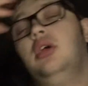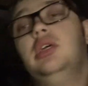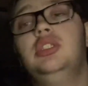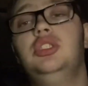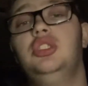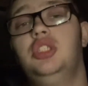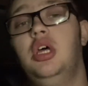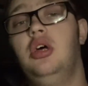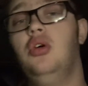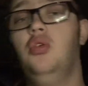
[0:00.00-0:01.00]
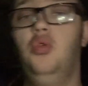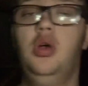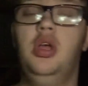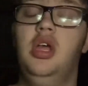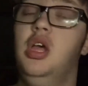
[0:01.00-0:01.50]
so
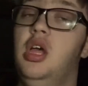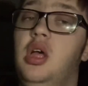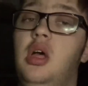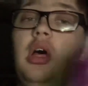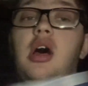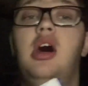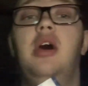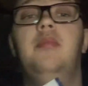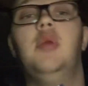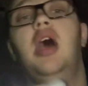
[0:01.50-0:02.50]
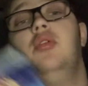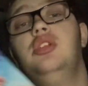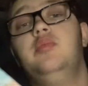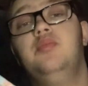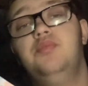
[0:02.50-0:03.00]
um, I'll
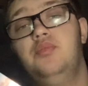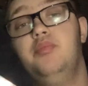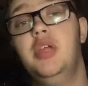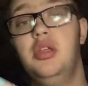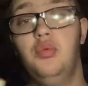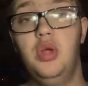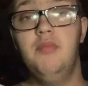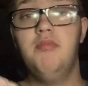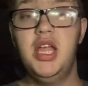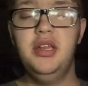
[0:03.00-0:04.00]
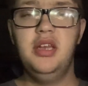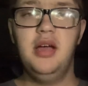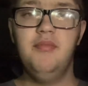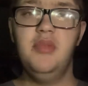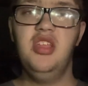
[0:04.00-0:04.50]
just be remaking
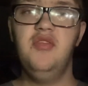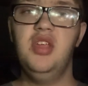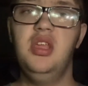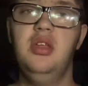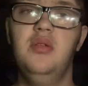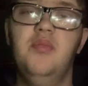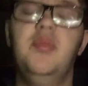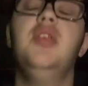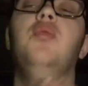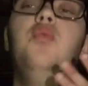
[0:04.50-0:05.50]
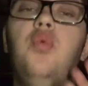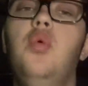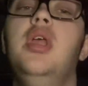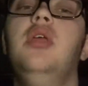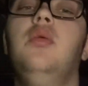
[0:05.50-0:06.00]
that movie, be we,